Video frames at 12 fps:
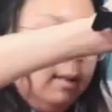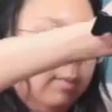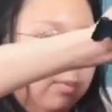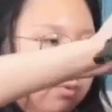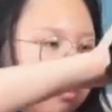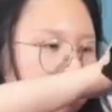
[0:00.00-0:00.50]
the
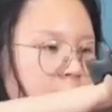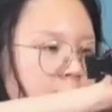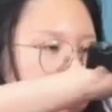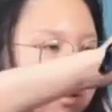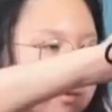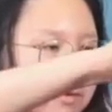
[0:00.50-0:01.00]
blue
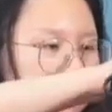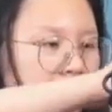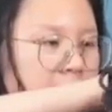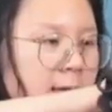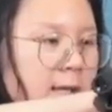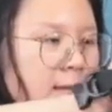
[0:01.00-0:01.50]
is very
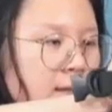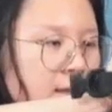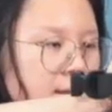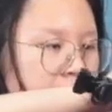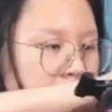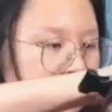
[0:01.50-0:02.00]
nice
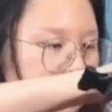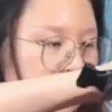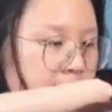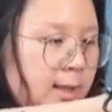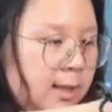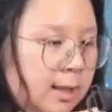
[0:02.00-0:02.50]

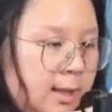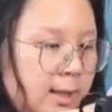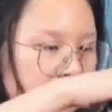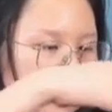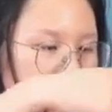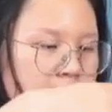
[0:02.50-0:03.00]

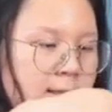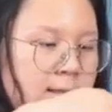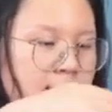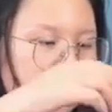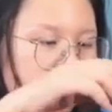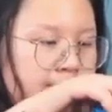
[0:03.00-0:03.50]
and
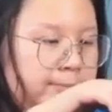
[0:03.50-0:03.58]
uh,